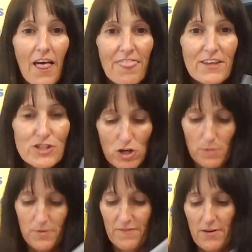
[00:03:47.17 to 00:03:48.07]
the
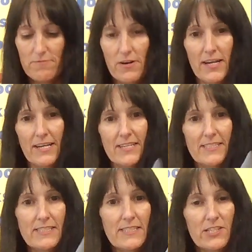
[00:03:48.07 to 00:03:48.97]
top of our rocket because
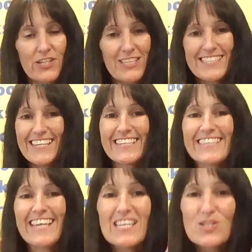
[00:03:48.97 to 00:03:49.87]
this is going to sit, and
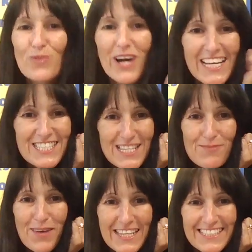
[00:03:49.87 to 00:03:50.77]
that's what actually
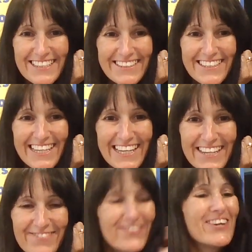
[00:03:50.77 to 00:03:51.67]
makes it look like
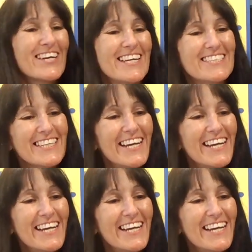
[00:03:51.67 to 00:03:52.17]
a rocket.